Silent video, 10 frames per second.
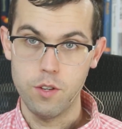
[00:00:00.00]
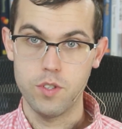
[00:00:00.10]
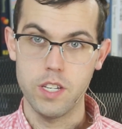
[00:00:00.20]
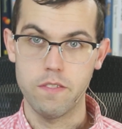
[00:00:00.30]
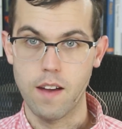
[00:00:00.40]
you
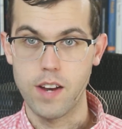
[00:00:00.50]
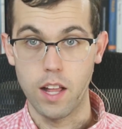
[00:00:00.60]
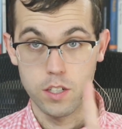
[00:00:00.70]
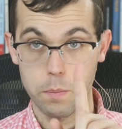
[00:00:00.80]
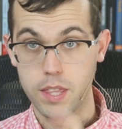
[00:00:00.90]
see
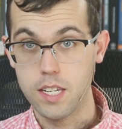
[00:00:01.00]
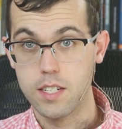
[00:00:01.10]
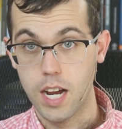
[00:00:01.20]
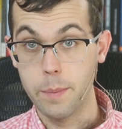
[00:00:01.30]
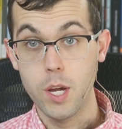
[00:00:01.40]
$5, but this
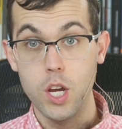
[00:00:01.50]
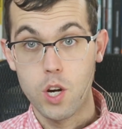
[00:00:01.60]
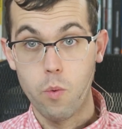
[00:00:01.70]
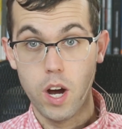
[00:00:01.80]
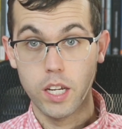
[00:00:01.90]
time
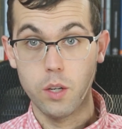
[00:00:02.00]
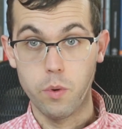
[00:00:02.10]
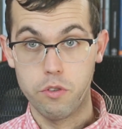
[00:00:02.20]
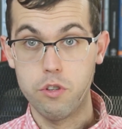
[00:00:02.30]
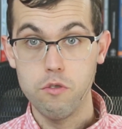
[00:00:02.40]
you're walking
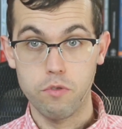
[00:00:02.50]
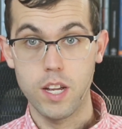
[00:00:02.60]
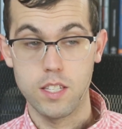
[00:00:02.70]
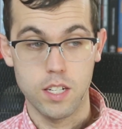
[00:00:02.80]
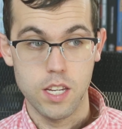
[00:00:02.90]
with two
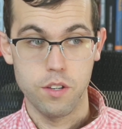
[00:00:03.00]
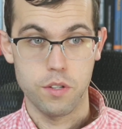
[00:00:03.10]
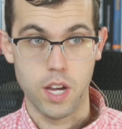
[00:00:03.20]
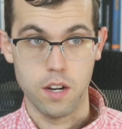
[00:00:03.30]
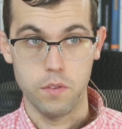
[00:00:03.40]
friends on either
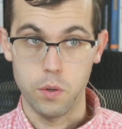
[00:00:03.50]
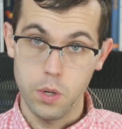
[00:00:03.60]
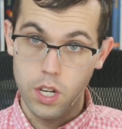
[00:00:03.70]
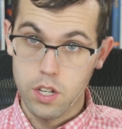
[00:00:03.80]
side of you.